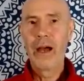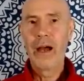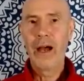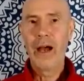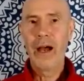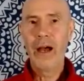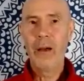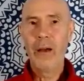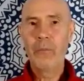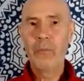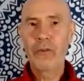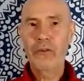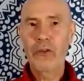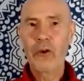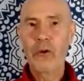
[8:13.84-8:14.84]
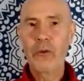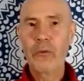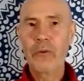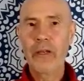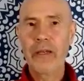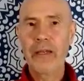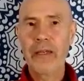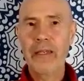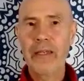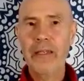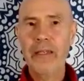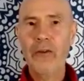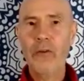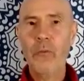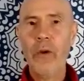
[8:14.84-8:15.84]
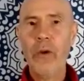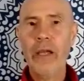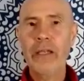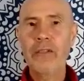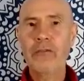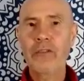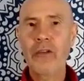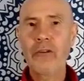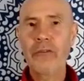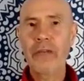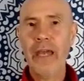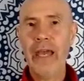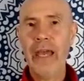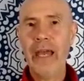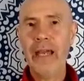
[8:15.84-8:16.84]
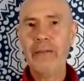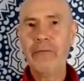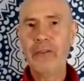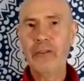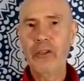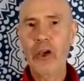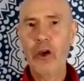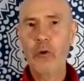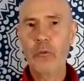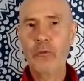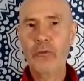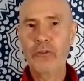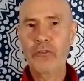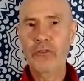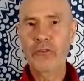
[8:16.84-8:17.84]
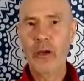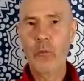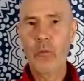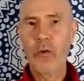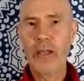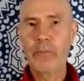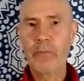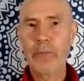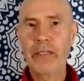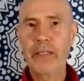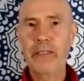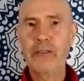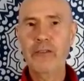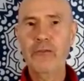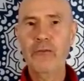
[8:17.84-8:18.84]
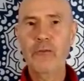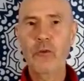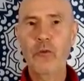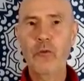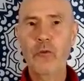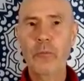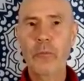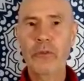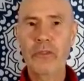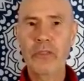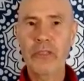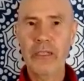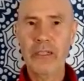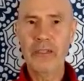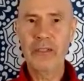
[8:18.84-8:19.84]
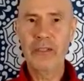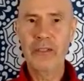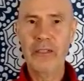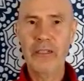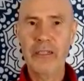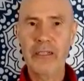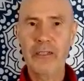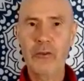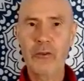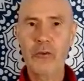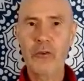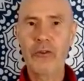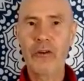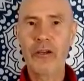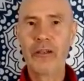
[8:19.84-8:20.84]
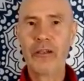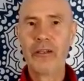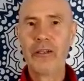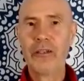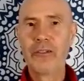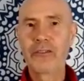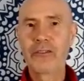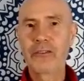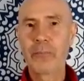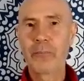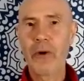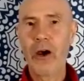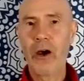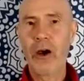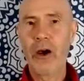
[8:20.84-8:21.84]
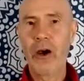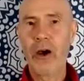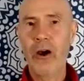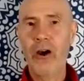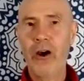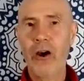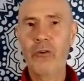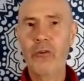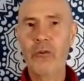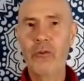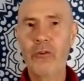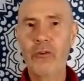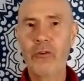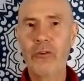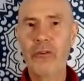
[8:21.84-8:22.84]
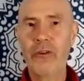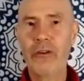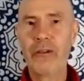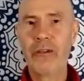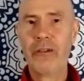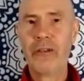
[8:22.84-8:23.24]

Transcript: Um, so, in a way, you don't have to go to somewhere peaceful, particularly, or a spa or a